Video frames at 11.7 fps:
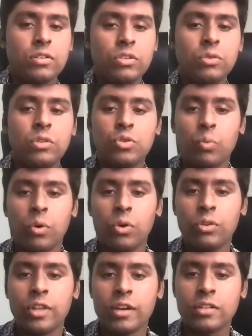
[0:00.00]
to this
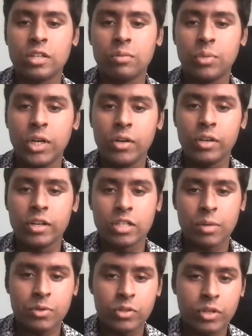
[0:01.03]
world that is completely
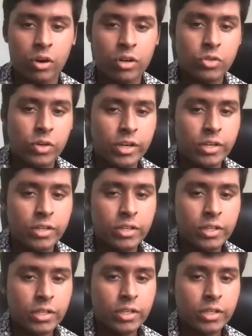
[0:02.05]
conceptually incarcerated